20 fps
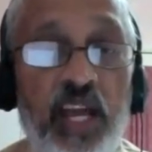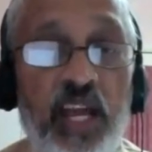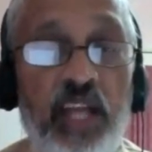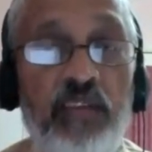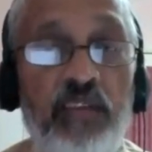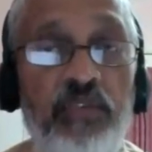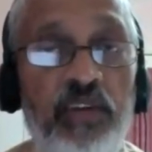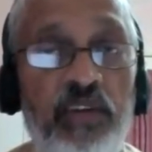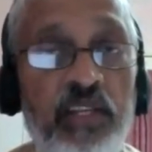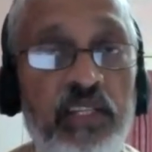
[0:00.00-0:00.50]

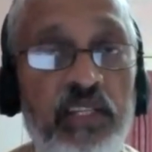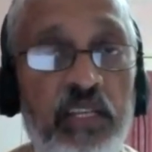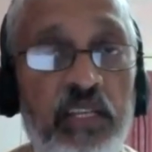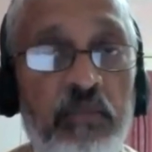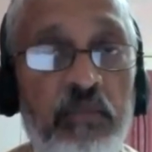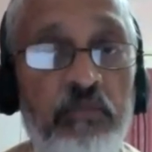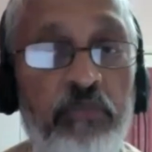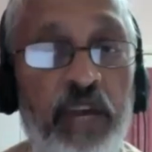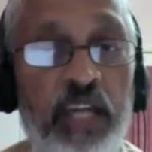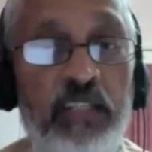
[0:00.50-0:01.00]
adversely
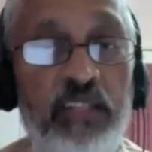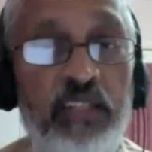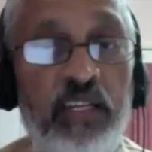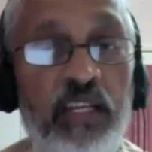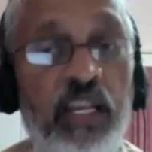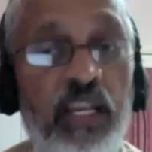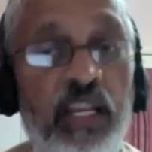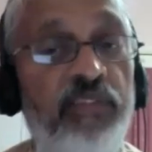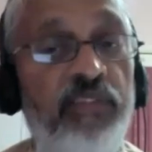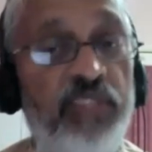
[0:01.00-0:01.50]

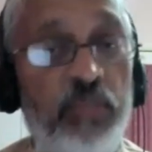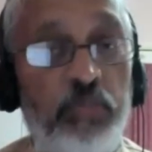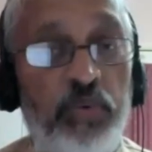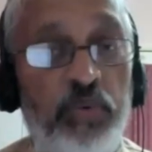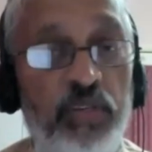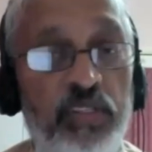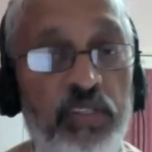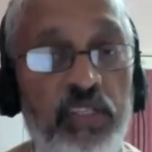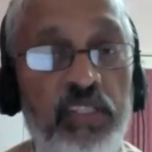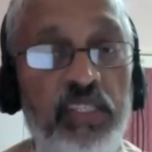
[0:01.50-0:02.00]
impacted life
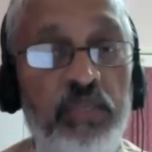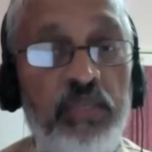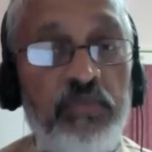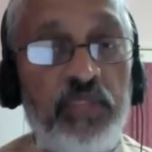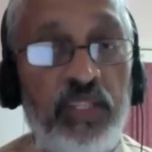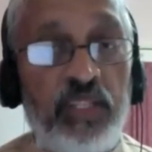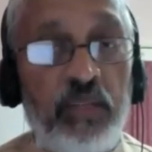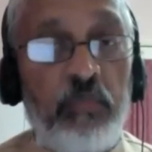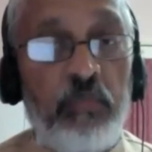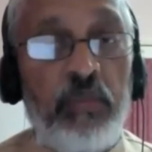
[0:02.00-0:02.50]
support
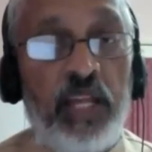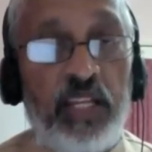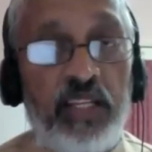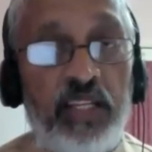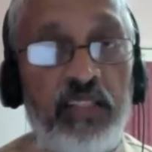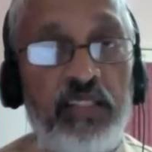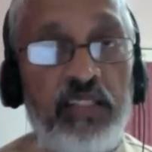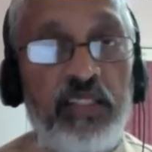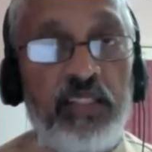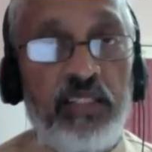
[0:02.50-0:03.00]
systems on the
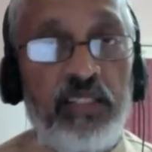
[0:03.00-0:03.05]
planet.